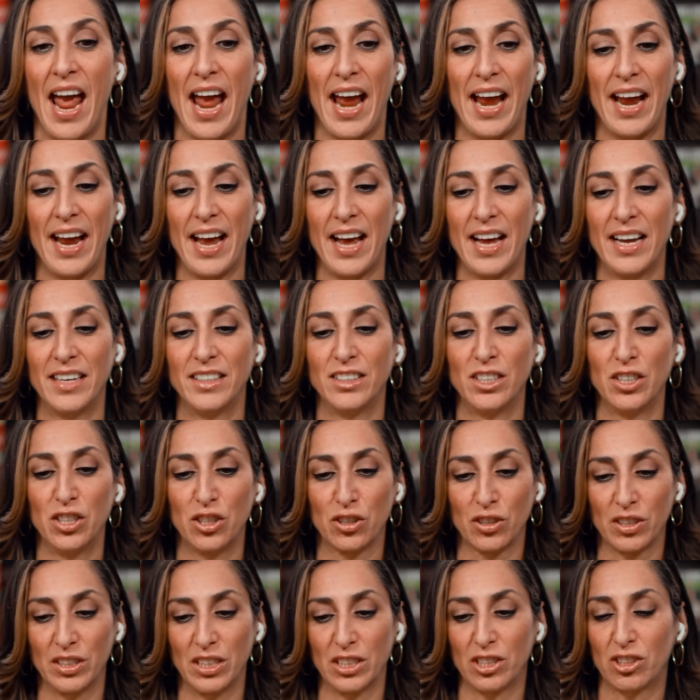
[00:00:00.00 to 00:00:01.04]
And
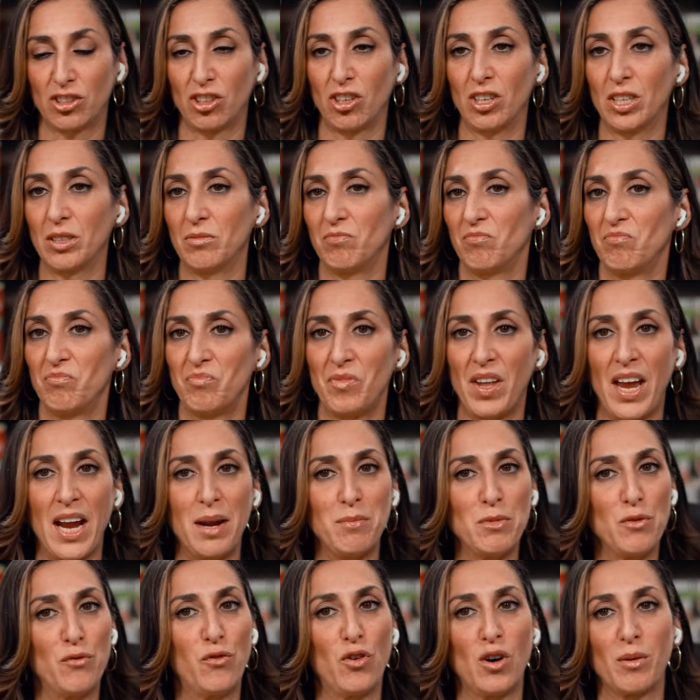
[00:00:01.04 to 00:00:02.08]
you're going to start
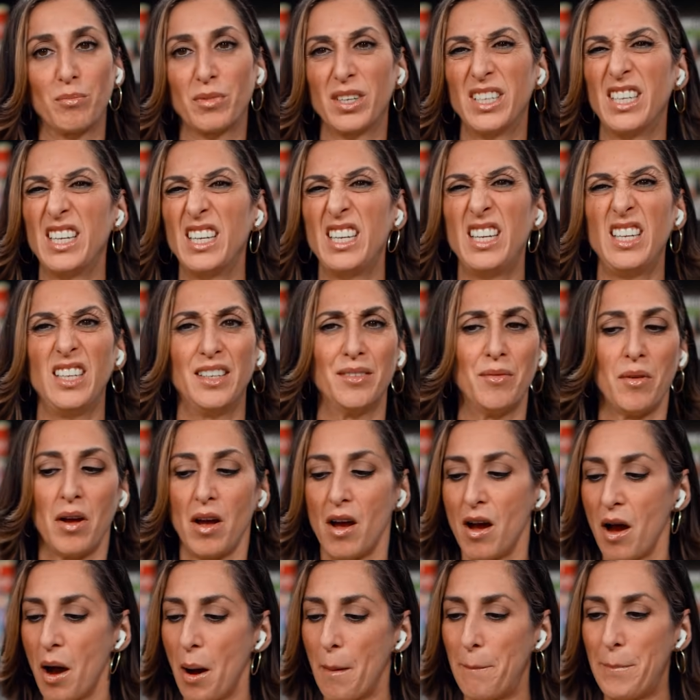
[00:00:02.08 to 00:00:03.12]
aiming for, I'm going to eat
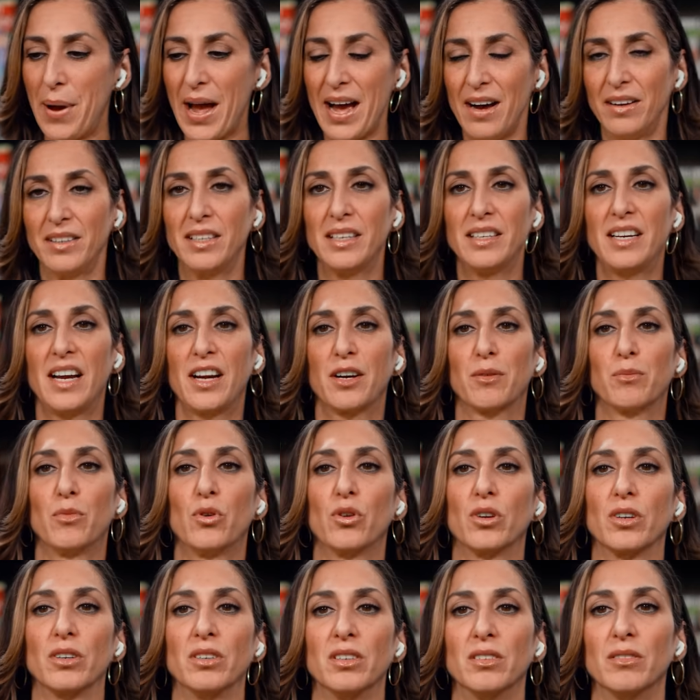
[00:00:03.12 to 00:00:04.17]
a pound a day or
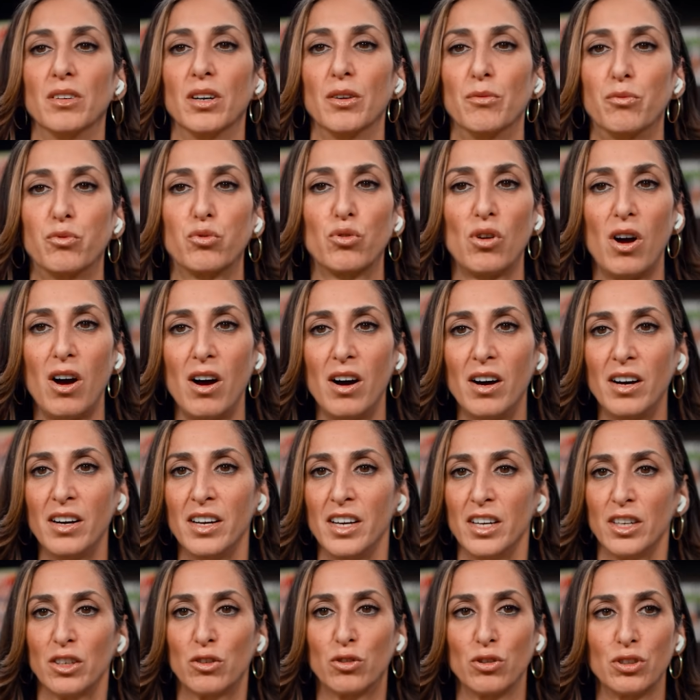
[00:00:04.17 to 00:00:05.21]
more of
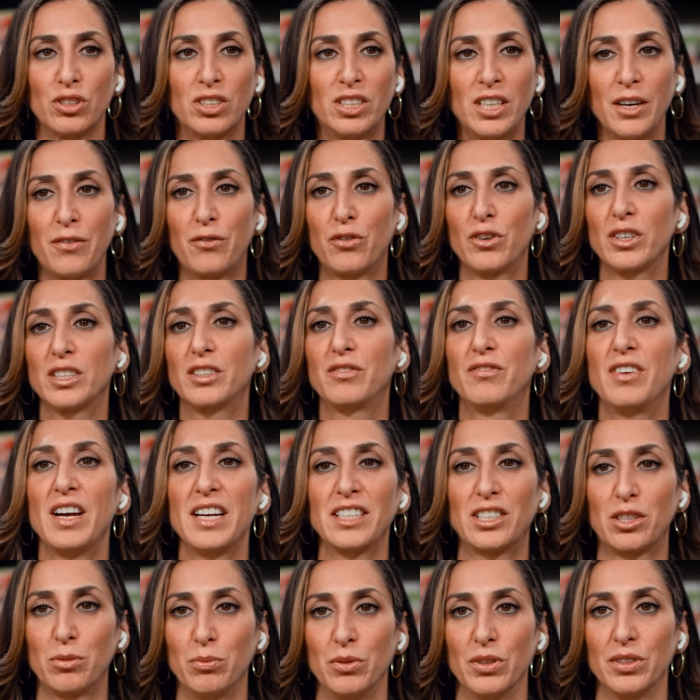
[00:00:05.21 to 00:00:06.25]
raw cruciferous
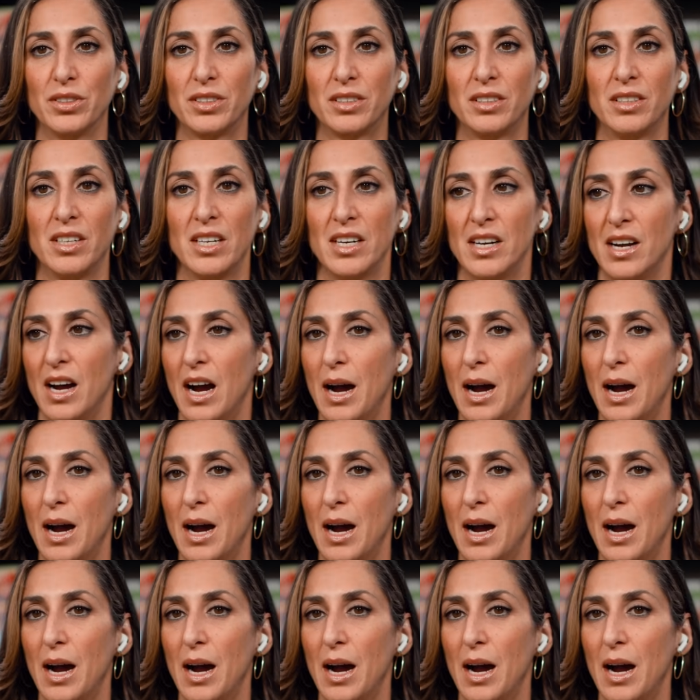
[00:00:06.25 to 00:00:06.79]
vegetables.